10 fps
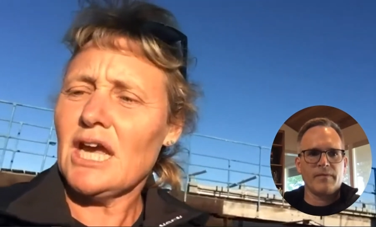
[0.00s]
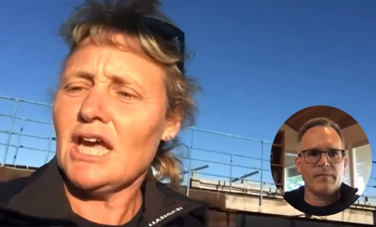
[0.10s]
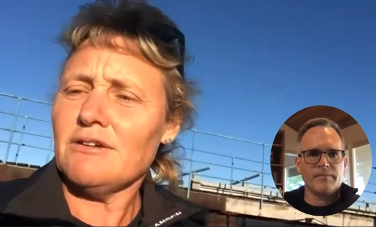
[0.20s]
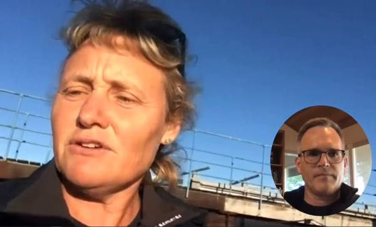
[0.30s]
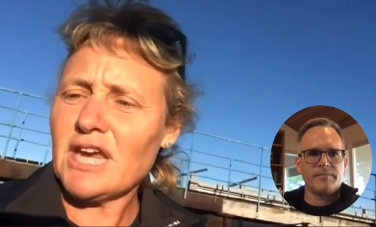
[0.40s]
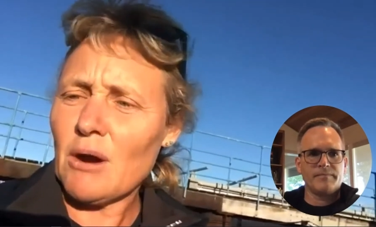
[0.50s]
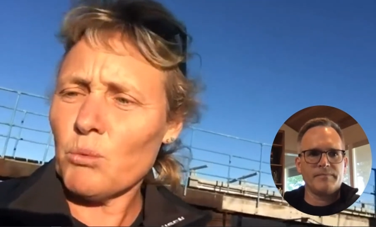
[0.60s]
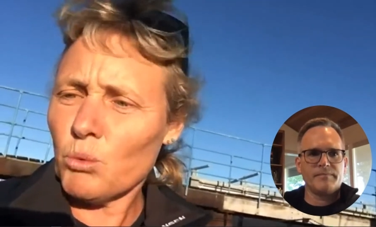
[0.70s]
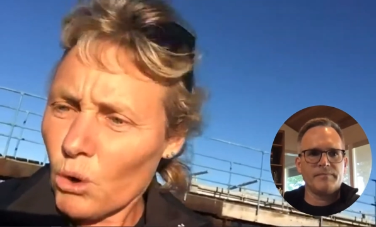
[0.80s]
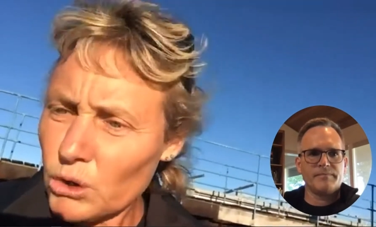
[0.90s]
Speaker 1: if you get
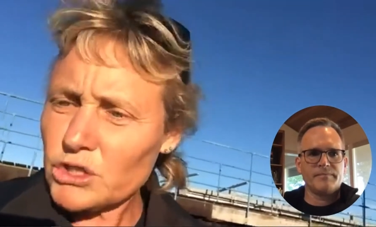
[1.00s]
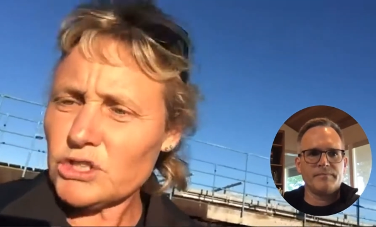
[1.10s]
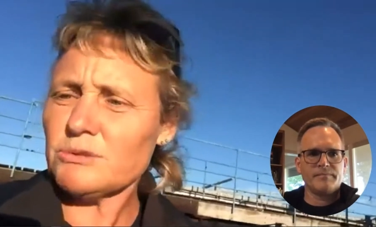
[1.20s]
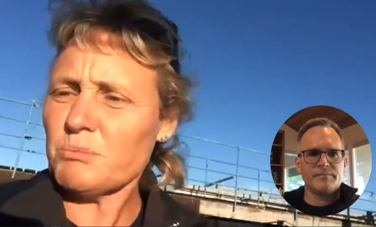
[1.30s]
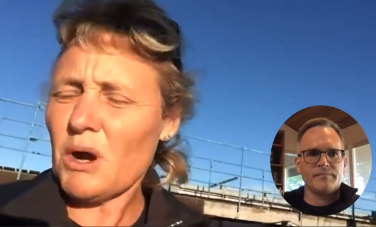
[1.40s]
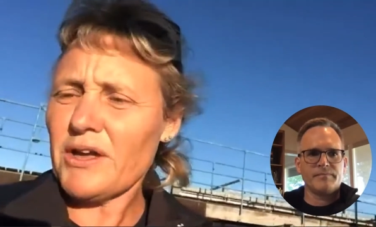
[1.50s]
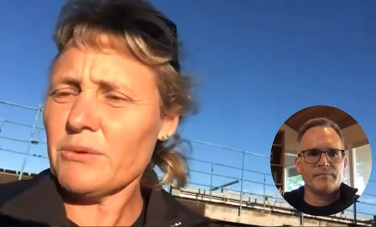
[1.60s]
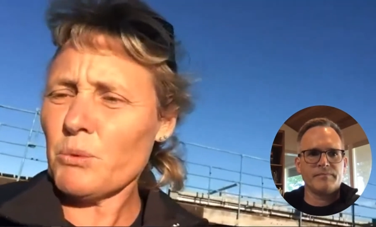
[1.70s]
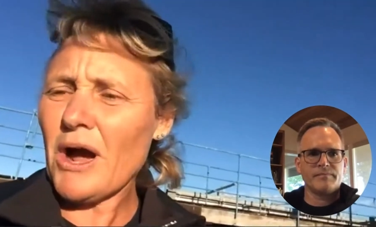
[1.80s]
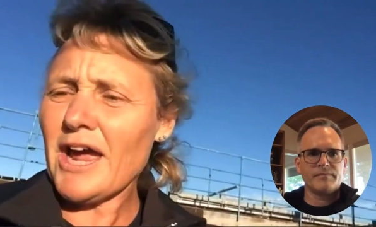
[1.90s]
washed by the
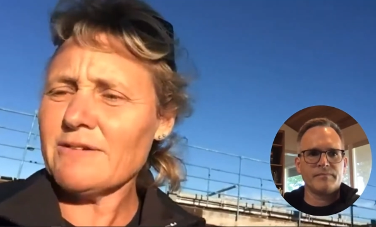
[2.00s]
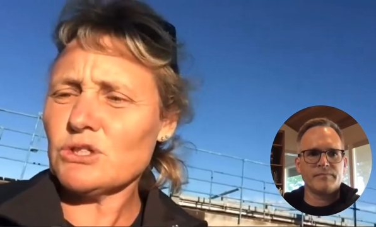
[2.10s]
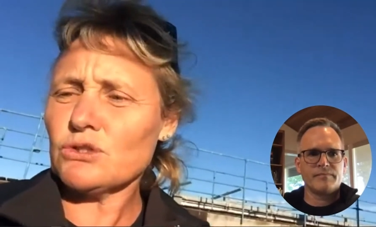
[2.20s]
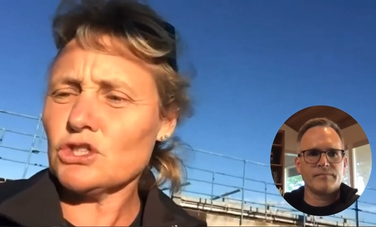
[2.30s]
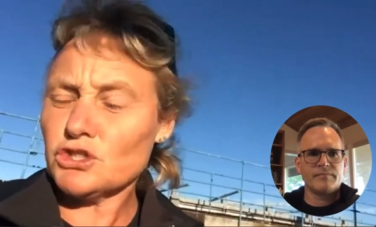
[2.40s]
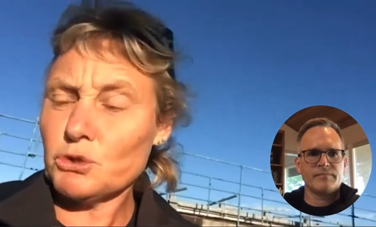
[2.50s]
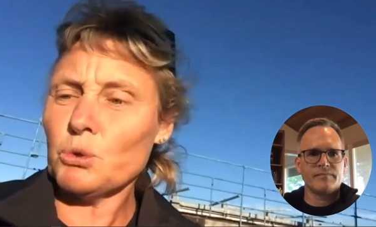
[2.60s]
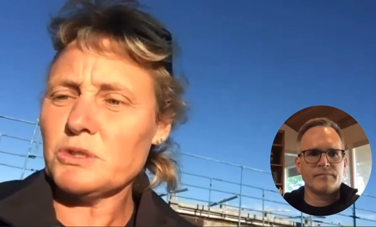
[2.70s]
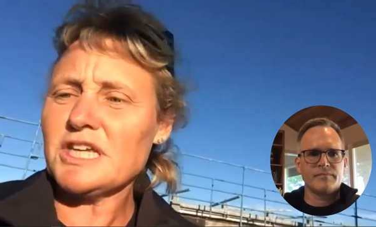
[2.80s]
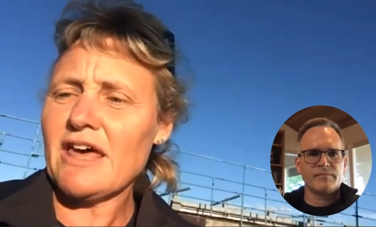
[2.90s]
waves on a
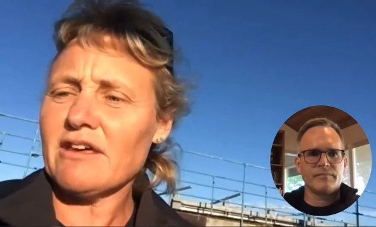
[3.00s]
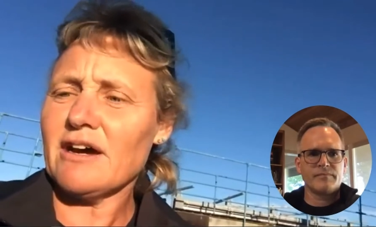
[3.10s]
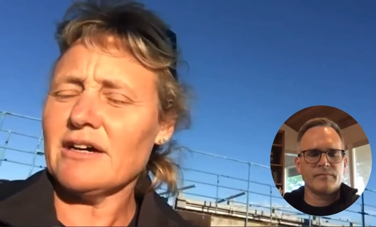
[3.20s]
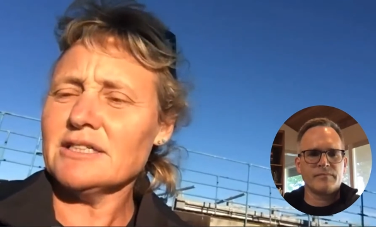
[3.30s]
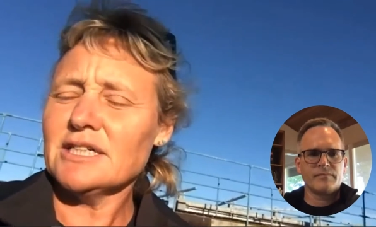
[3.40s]
short tether